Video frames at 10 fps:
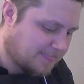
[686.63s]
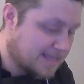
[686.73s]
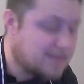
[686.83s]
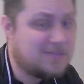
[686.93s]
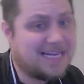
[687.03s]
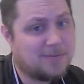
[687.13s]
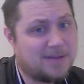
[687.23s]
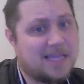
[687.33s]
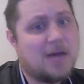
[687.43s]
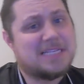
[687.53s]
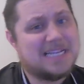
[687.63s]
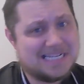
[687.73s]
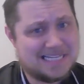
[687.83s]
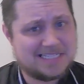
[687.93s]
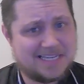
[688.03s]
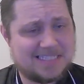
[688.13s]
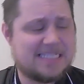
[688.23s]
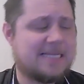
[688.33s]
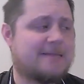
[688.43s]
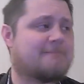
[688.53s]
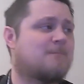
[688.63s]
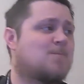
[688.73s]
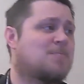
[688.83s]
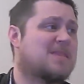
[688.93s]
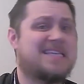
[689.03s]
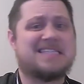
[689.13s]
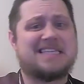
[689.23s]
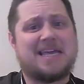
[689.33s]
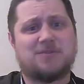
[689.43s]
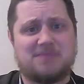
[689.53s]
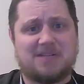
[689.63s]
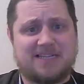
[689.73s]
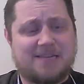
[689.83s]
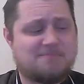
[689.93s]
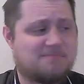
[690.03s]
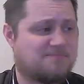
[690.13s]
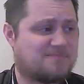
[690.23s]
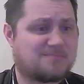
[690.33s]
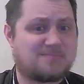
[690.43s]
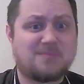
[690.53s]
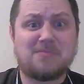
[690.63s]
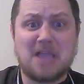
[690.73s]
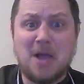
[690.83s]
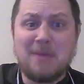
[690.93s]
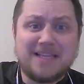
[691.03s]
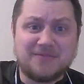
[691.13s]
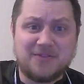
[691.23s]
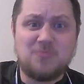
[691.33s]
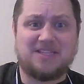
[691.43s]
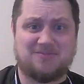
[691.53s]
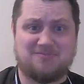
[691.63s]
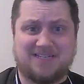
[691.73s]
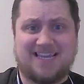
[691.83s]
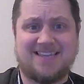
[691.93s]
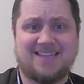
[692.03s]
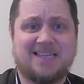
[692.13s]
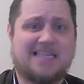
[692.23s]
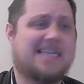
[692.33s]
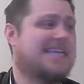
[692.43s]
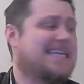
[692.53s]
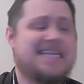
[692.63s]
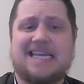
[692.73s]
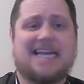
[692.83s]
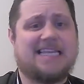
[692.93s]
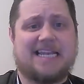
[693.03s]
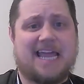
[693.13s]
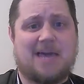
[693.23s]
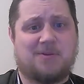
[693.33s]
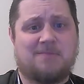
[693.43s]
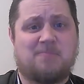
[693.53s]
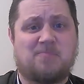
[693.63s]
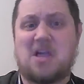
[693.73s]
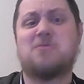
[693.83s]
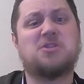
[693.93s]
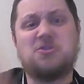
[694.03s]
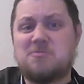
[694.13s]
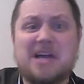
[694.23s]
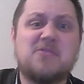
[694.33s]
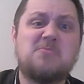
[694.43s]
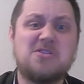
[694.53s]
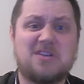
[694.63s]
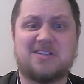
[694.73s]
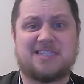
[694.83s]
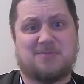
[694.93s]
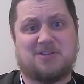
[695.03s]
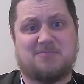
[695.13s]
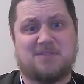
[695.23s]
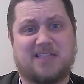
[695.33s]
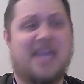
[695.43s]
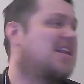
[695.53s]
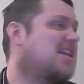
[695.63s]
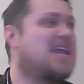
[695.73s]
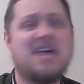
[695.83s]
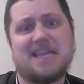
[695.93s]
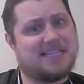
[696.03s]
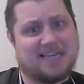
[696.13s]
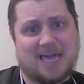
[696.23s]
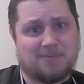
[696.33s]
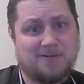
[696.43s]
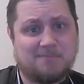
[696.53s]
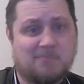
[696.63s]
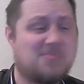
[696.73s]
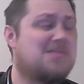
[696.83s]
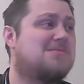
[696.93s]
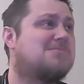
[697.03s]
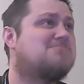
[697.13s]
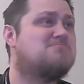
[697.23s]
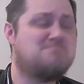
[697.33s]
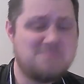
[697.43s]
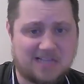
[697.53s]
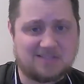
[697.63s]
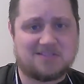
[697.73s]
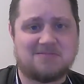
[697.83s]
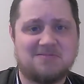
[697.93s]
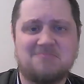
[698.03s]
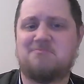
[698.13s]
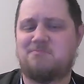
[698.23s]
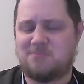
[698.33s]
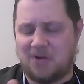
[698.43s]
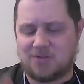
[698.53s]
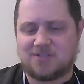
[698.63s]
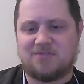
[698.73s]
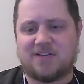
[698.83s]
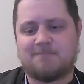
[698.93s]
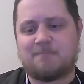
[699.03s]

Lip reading: But anyway, I was a little excited. So that was Monday. I planned to film this on Monday. Yeah, that didn't happen. I was going to do my other podcast episode on Monday. No, that didn't happen. Nuts. But lots of fun.